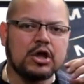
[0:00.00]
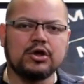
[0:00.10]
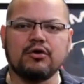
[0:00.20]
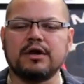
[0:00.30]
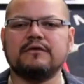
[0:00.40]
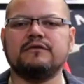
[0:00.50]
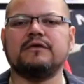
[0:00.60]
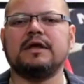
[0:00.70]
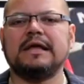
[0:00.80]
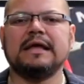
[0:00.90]
you're gonna
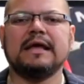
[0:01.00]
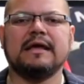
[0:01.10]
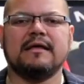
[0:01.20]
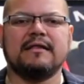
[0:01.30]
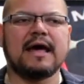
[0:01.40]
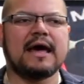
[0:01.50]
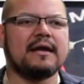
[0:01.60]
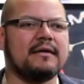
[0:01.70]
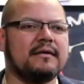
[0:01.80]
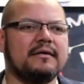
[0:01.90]
see
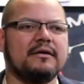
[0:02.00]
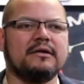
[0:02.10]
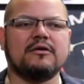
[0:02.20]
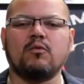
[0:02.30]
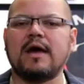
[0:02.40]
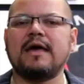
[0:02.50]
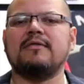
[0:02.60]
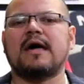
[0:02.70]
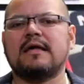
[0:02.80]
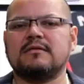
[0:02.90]
that the way
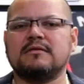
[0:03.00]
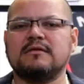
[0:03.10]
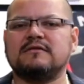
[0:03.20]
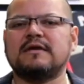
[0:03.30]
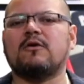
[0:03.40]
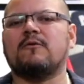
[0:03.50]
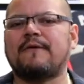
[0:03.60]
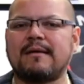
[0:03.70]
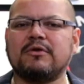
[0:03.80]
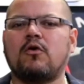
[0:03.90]
that these single
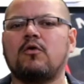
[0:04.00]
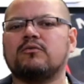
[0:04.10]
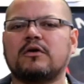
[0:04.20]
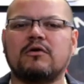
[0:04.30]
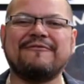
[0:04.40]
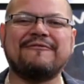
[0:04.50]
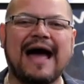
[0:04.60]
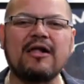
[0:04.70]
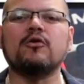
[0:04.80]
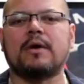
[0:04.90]
family homes are
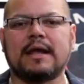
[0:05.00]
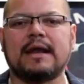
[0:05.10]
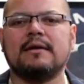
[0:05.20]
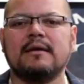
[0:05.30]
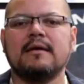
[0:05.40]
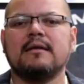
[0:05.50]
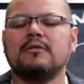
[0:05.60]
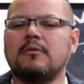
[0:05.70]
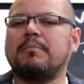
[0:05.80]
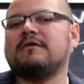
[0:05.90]
evaluated,
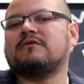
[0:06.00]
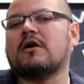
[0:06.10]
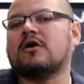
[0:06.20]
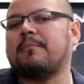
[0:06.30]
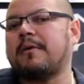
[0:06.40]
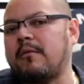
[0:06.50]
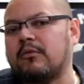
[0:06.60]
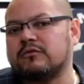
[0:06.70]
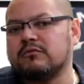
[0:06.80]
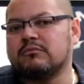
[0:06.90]
they're based on
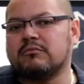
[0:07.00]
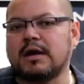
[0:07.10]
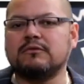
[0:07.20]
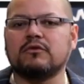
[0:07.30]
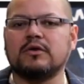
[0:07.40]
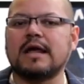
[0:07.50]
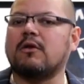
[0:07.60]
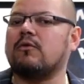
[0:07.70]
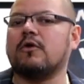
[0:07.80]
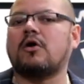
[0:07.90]
comparables, right? So you got to
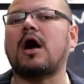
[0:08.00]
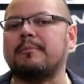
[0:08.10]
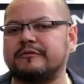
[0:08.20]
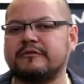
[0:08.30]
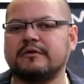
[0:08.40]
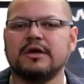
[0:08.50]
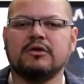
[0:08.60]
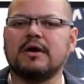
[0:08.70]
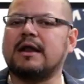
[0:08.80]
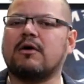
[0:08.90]
go to the comps.
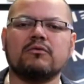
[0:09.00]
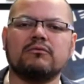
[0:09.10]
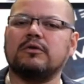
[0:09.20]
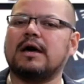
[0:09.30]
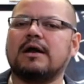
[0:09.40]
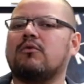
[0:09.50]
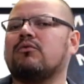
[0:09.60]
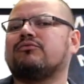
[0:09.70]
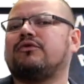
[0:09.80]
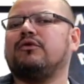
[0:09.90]
You got to
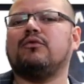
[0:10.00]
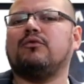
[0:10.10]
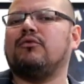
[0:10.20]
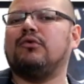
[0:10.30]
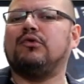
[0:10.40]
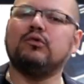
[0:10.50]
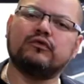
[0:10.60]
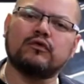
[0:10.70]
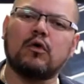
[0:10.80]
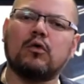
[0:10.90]
go to who
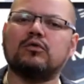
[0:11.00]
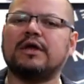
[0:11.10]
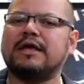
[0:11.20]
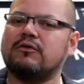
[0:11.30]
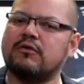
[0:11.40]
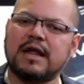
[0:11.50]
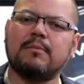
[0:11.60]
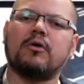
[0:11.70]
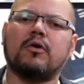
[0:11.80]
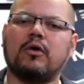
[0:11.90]
sold in your
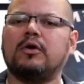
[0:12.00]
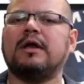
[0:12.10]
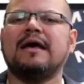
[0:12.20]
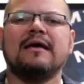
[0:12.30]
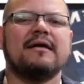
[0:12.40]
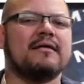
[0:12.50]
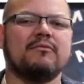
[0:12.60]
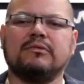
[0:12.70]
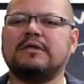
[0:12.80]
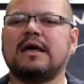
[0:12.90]
neighborhood
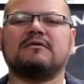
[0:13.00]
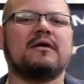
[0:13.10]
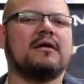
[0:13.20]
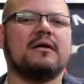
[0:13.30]
that's